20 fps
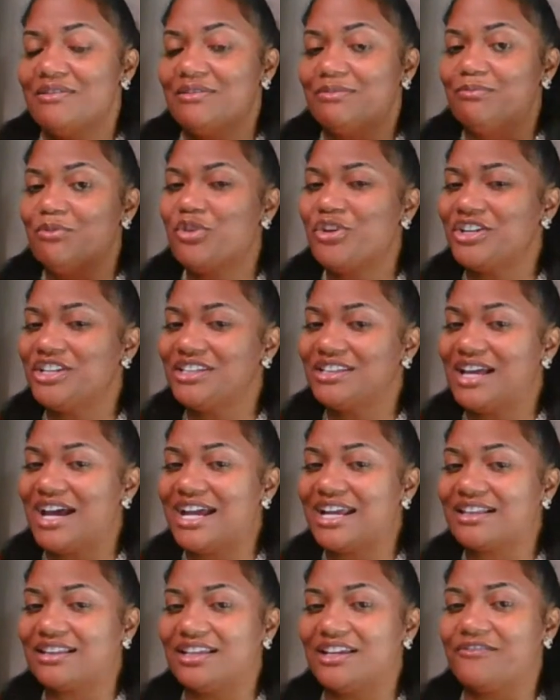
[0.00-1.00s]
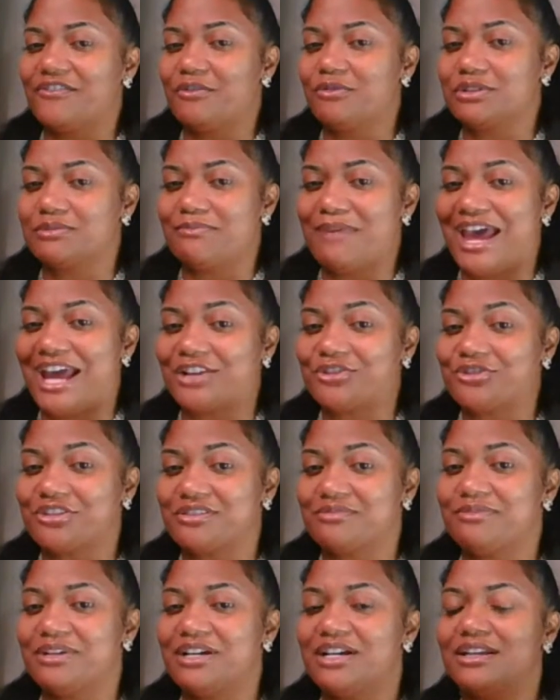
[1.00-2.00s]
more than likely, if it was
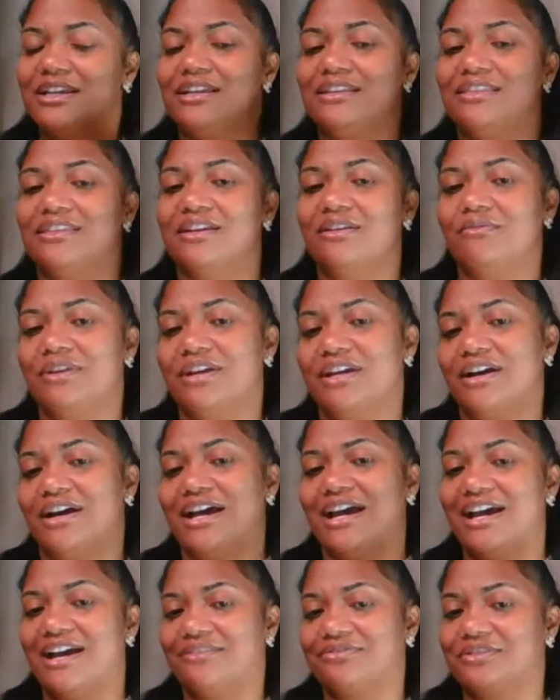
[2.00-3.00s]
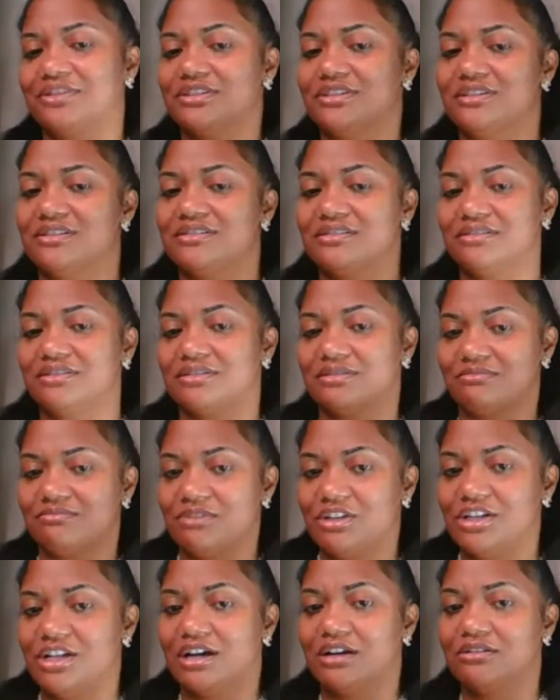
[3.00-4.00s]
mattress money, then we'll have to,
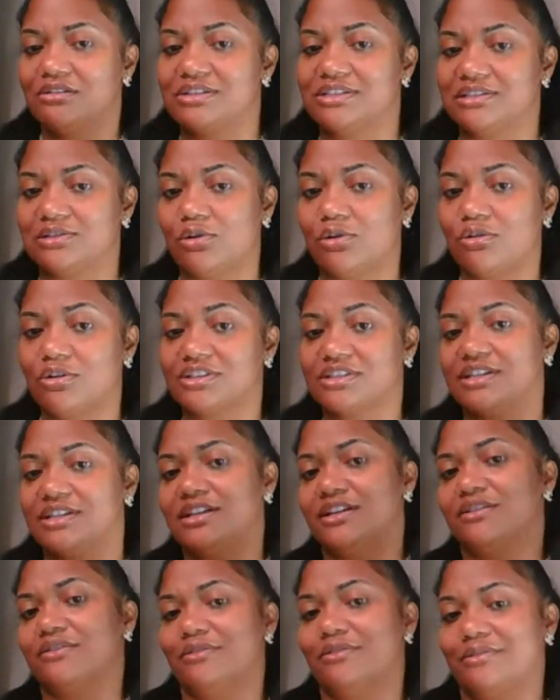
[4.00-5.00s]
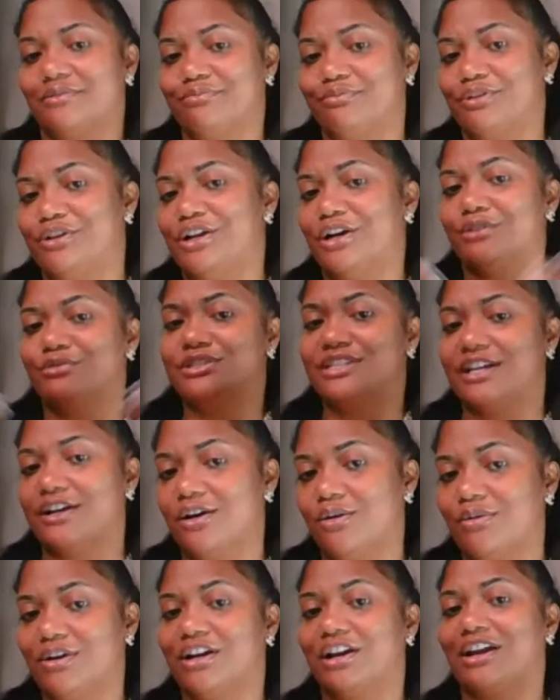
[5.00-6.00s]
source it or,
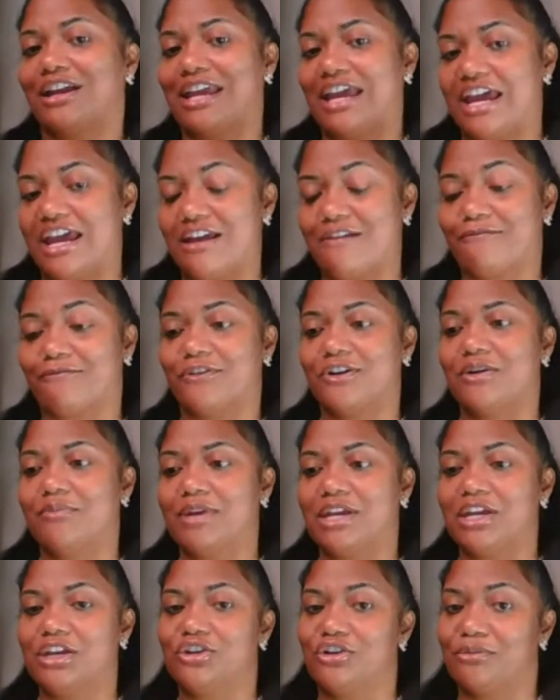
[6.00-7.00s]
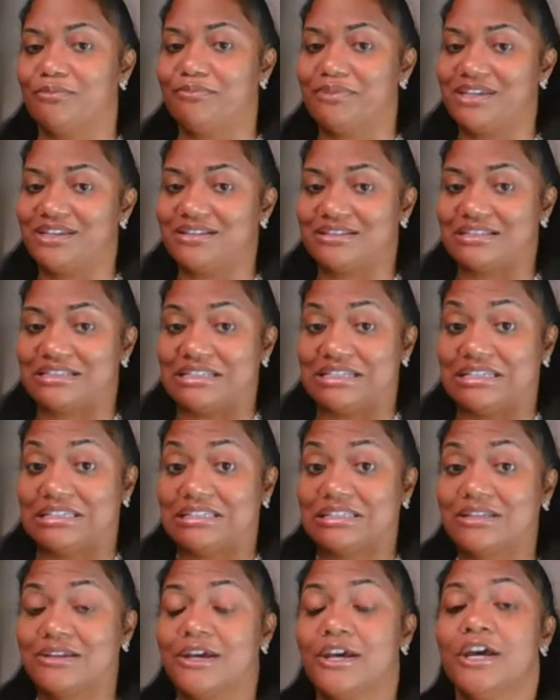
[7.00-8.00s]
tell where it came from in your business.
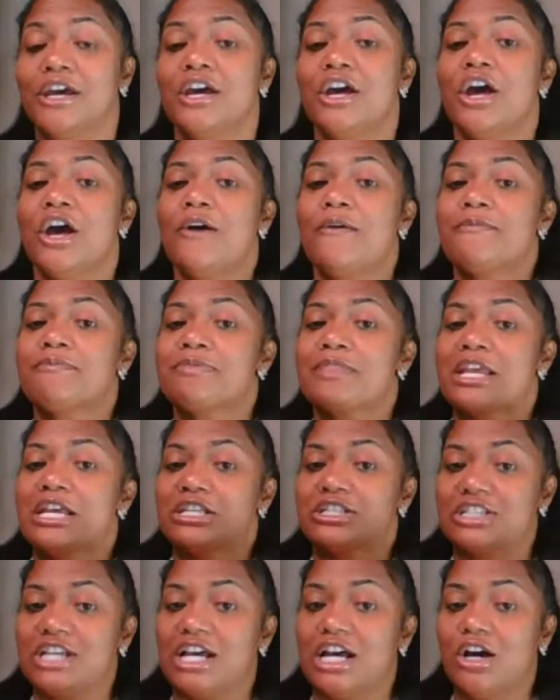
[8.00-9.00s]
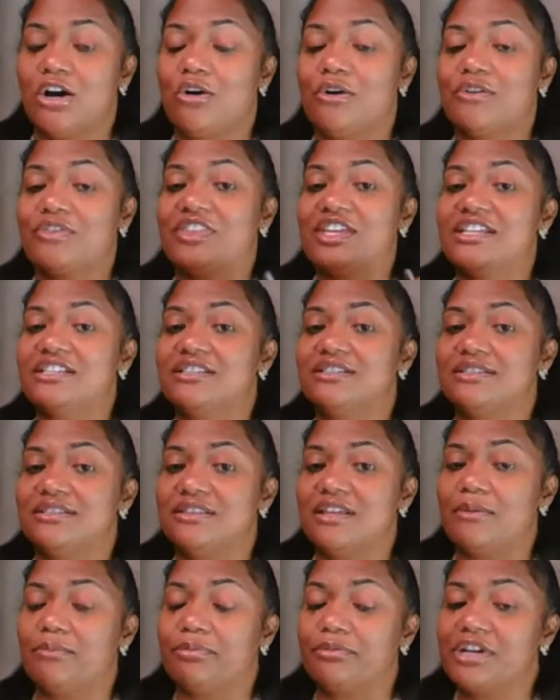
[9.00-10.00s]
So
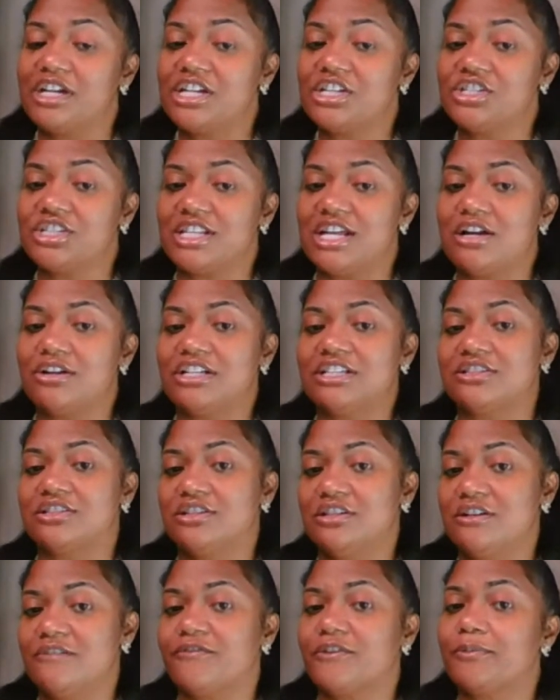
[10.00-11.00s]
the bridge loan is good